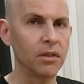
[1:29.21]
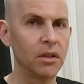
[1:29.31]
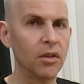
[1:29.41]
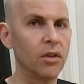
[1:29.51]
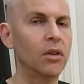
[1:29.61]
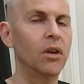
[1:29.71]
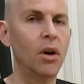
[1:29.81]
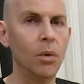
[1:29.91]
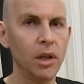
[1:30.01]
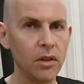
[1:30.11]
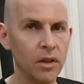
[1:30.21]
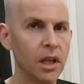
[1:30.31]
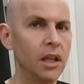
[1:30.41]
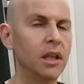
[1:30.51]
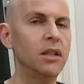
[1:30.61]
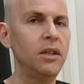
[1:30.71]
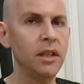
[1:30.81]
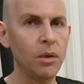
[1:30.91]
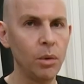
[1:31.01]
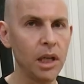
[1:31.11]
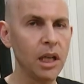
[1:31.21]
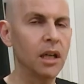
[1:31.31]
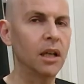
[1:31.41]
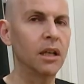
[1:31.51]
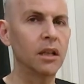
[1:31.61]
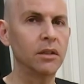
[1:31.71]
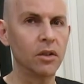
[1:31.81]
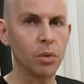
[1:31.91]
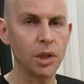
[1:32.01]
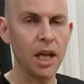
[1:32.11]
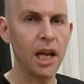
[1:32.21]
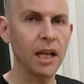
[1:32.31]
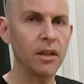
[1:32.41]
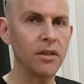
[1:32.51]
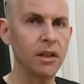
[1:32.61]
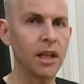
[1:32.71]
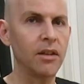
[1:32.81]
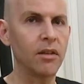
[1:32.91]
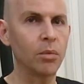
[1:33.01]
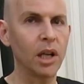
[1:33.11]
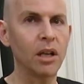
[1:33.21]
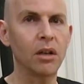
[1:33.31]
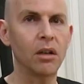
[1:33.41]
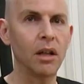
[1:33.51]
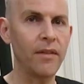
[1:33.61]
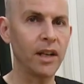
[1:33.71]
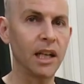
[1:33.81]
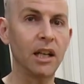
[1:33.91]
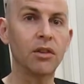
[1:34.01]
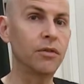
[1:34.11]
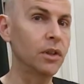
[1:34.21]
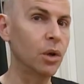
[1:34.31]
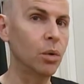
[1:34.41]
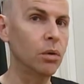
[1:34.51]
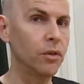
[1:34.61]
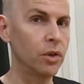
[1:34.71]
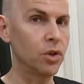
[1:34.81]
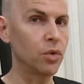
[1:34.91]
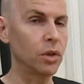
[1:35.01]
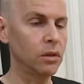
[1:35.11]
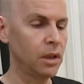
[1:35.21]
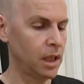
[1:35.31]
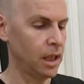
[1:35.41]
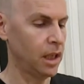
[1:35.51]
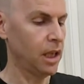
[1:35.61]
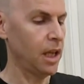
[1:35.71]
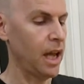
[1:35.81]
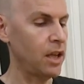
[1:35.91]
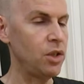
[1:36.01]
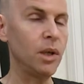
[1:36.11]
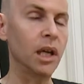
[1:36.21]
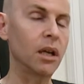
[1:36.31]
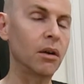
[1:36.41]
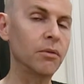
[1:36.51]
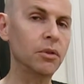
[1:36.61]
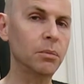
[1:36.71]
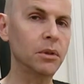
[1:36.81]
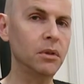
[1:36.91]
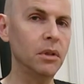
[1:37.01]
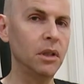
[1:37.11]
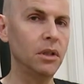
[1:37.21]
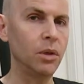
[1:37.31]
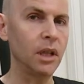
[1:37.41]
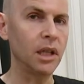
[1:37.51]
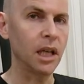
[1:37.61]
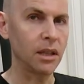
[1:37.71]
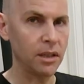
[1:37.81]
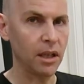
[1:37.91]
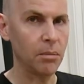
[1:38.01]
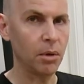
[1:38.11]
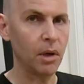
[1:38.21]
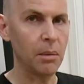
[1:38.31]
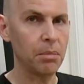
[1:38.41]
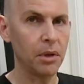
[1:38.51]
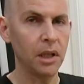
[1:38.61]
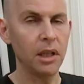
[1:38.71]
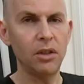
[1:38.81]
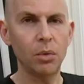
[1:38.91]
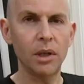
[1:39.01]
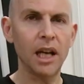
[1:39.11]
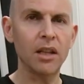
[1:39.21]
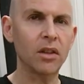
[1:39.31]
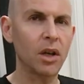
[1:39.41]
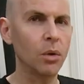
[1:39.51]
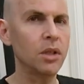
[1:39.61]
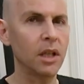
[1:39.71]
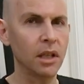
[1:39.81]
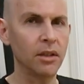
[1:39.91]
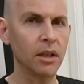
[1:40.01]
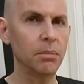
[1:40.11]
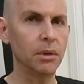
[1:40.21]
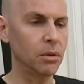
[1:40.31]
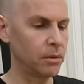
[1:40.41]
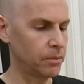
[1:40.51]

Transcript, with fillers: So you're always continuing to switch hands. That's what I call having a nice flow for your drill. As you get comfortable, you can kick the tempo up into a nice coasting tempo.